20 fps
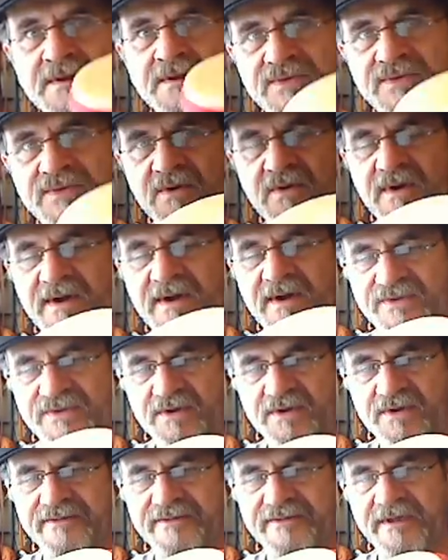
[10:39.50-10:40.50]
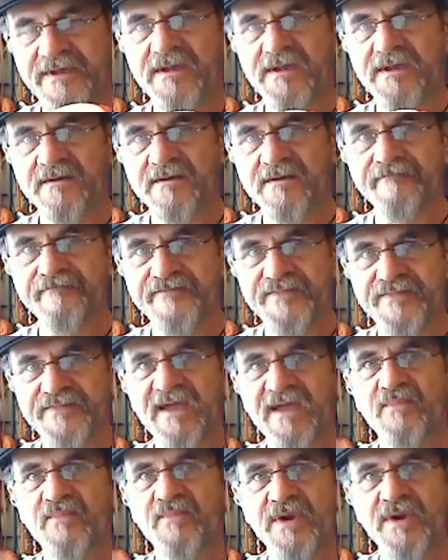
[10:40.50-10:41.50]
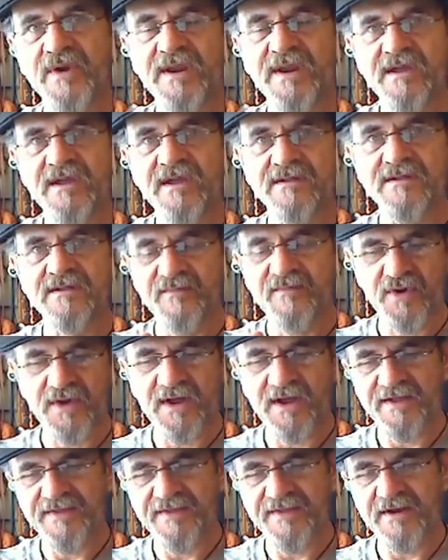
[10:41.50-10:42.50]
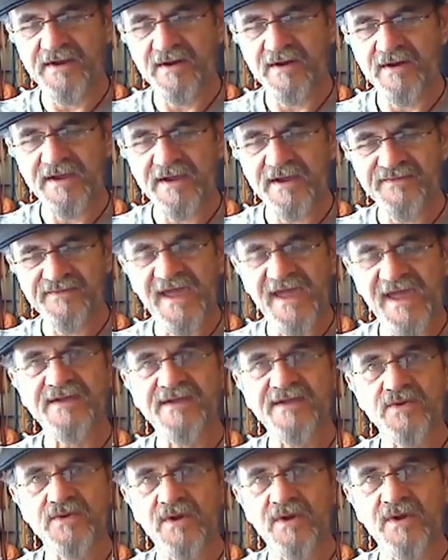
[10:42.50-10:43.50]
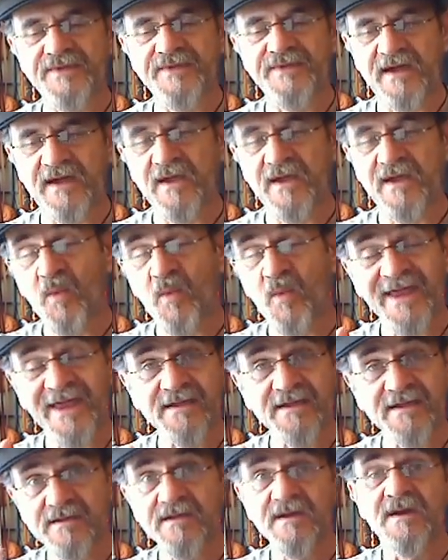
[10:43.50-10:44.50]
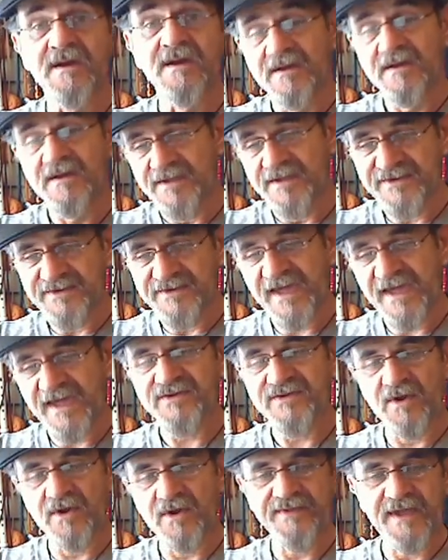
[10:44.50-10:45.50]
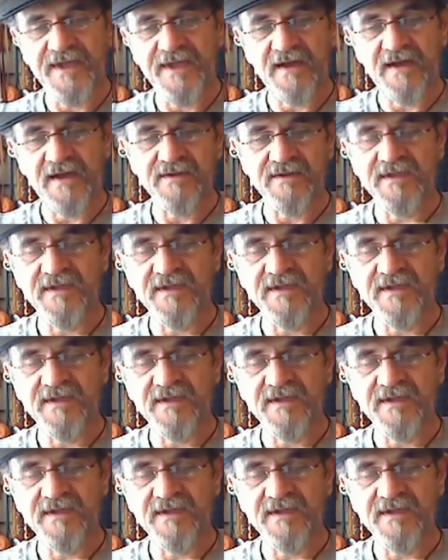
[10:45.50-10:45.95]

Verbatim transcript: So I took the tambourine head and I put on there. I tacked it all down. I wet it and tacked it all down,